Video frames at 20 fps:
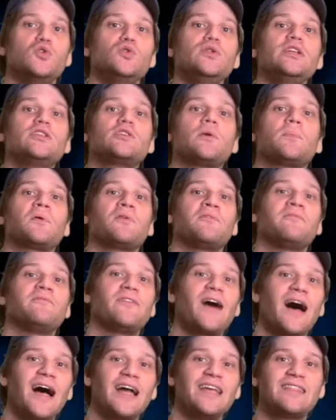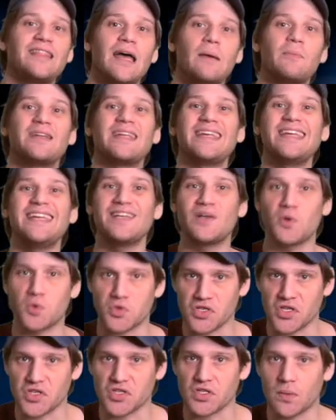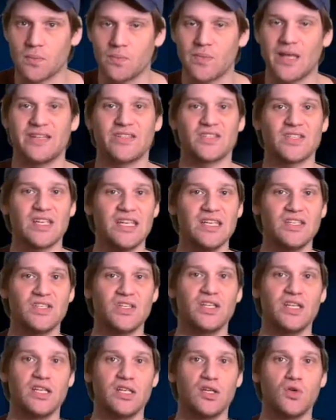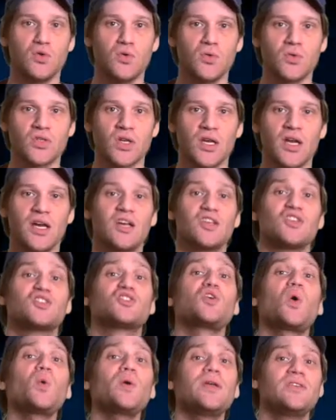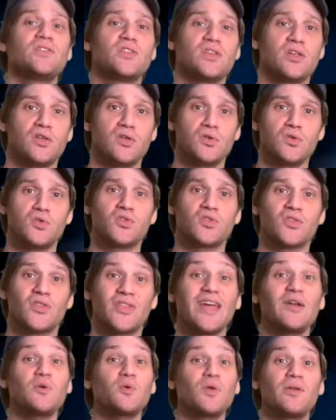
You need to provide them an ecosystem that is easy to use, so easy to use, they